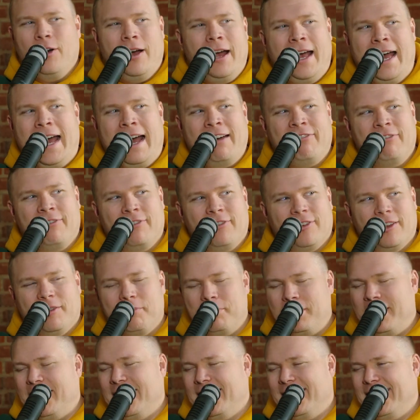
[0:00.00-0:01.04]
know. Half of it
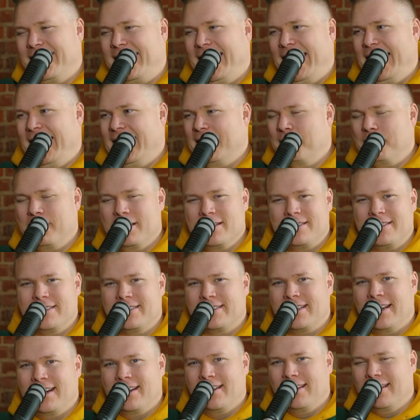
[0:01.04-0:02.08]
being cannabis is
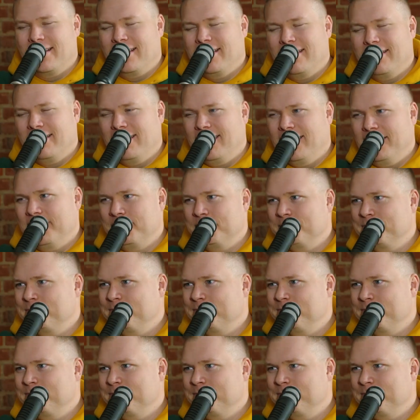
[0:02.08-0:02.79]
kind of like, all right.